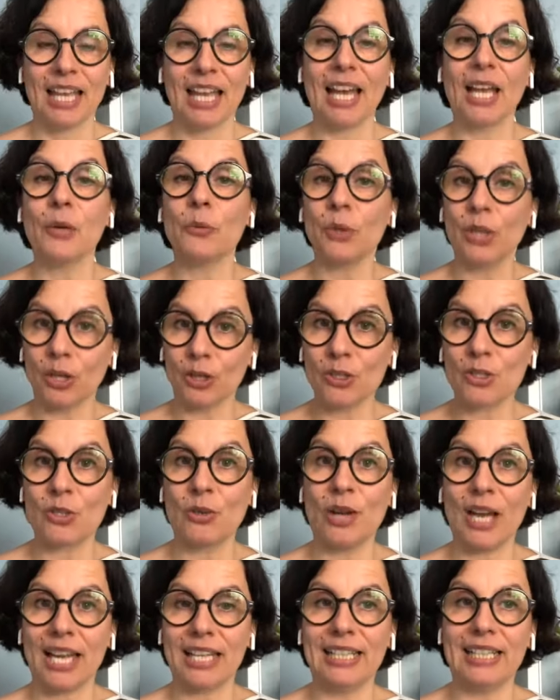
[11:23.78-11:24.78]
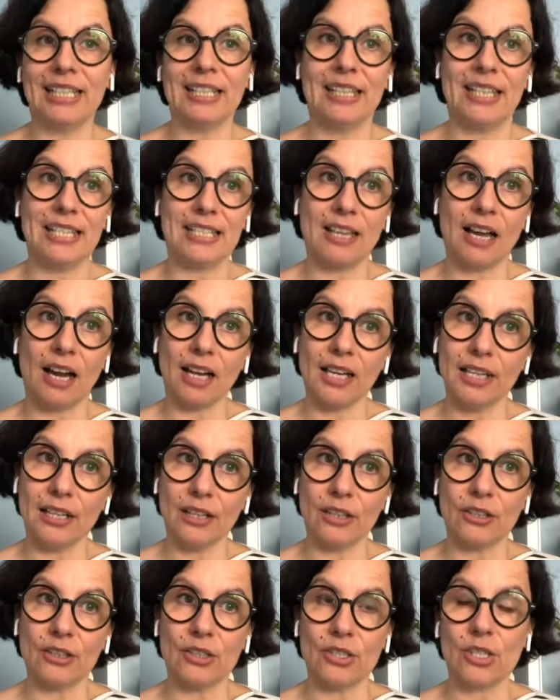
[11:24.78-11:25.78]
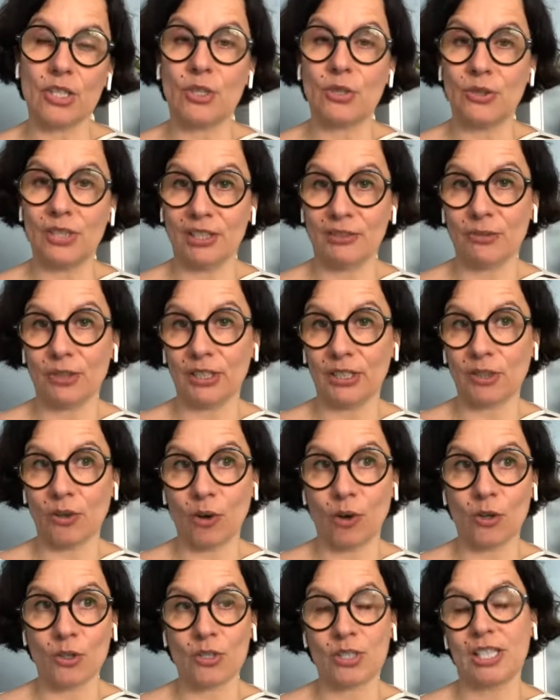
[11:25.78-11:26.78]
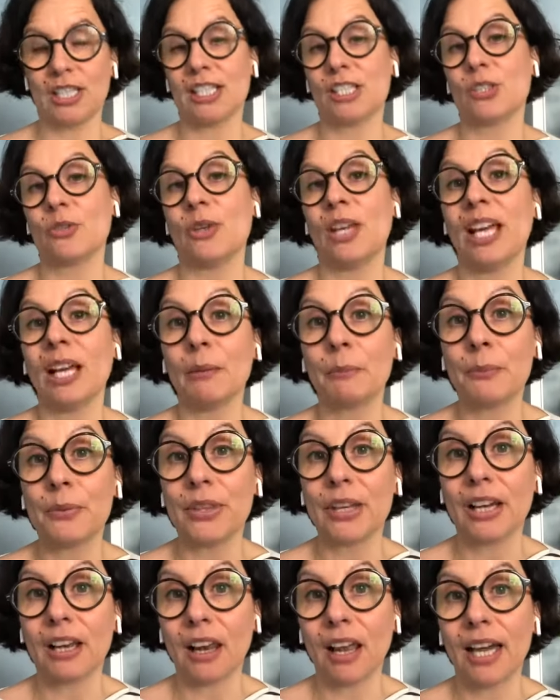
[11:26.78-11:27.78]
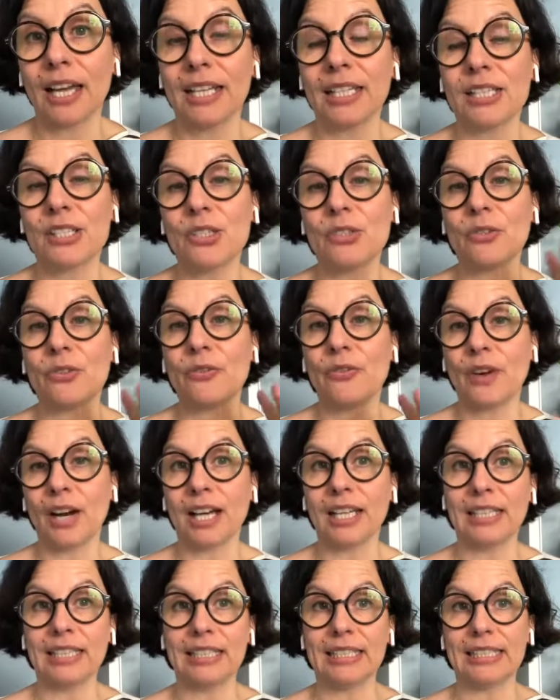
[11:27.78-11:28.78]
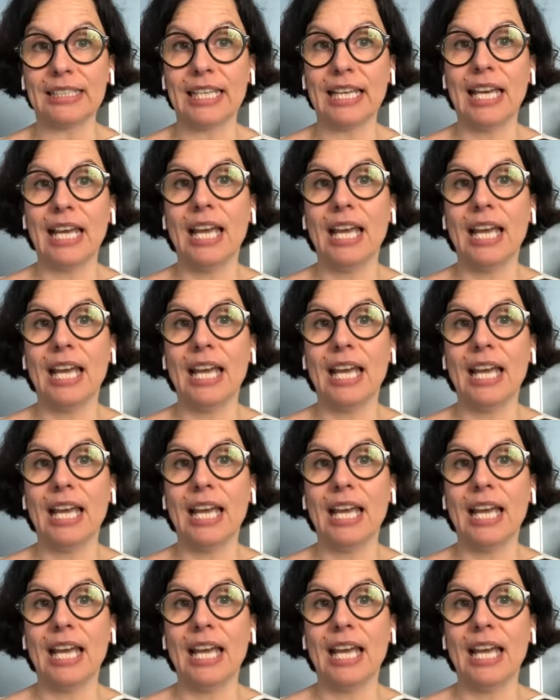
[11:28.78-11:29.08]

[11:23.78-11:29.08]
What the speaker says: And we also added these icons to different clauses to help the clients to find